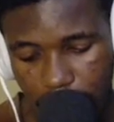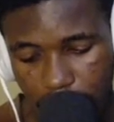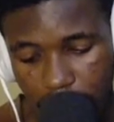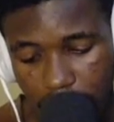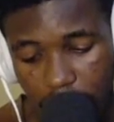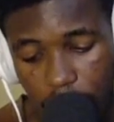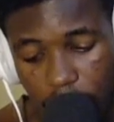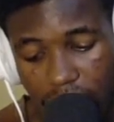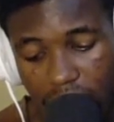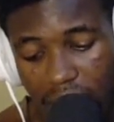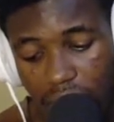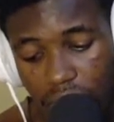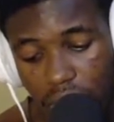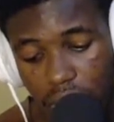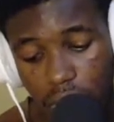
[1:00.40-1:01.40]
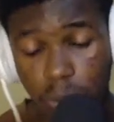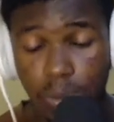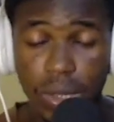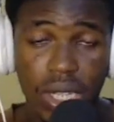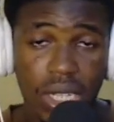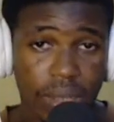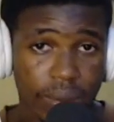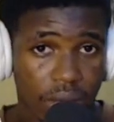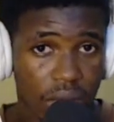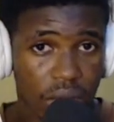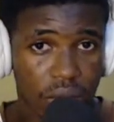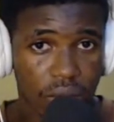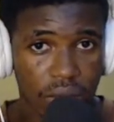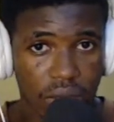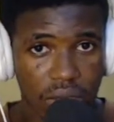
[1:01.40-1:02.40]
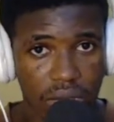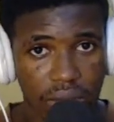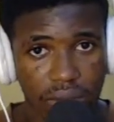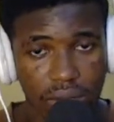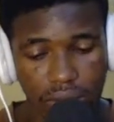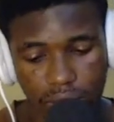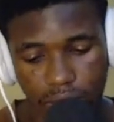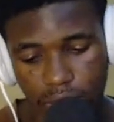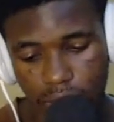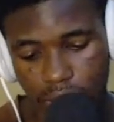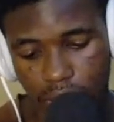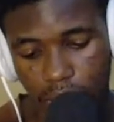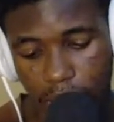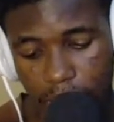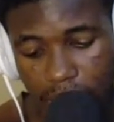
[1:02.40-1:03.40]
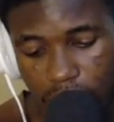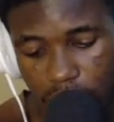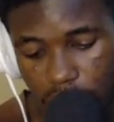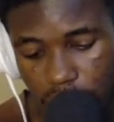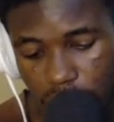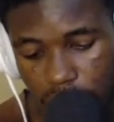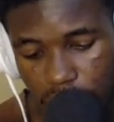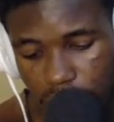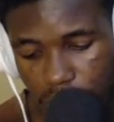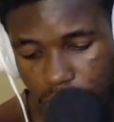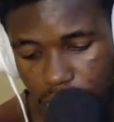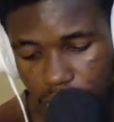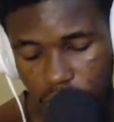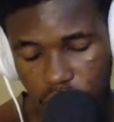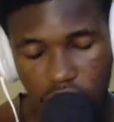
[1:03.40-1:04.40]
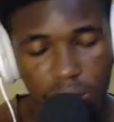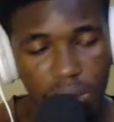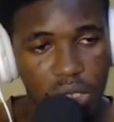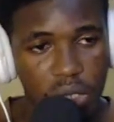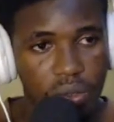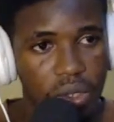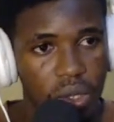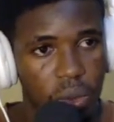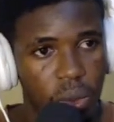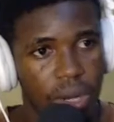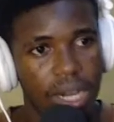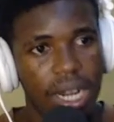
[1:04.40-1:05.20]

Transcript: then we have the B diminished for the 7, and back to C major for the 1.